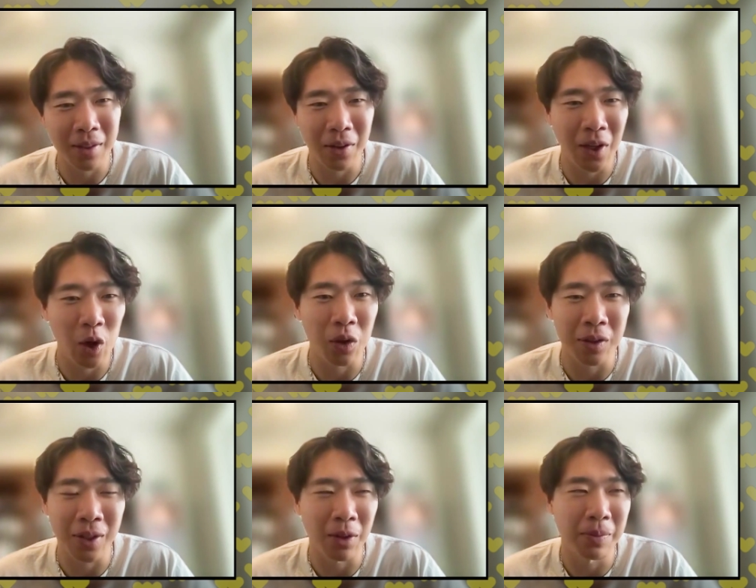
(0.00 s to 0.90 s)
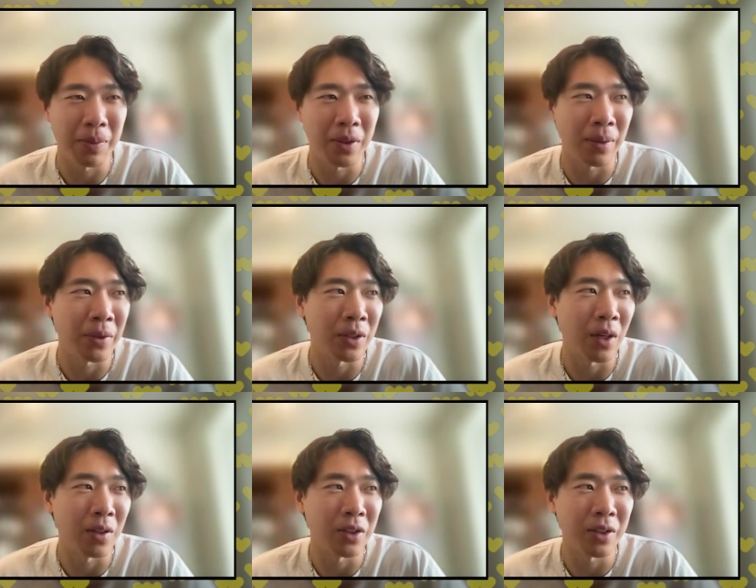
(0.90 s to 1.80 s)
and it also helps build up your
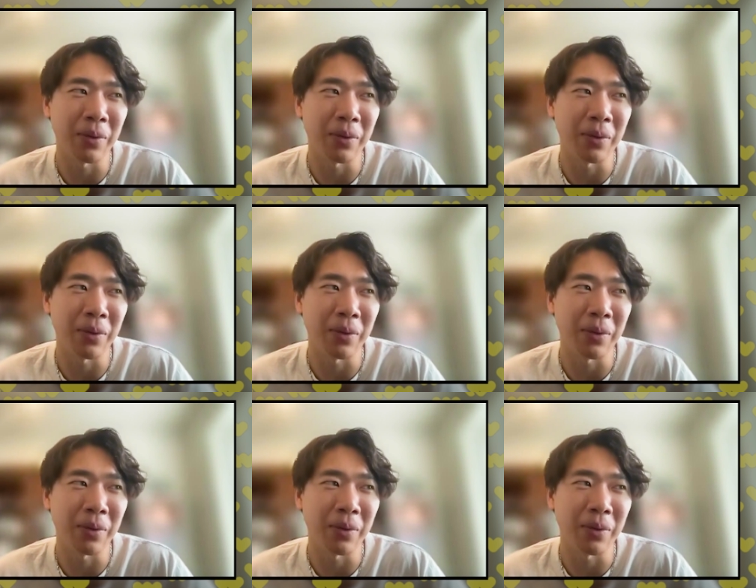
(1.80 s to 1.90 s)
knowledge.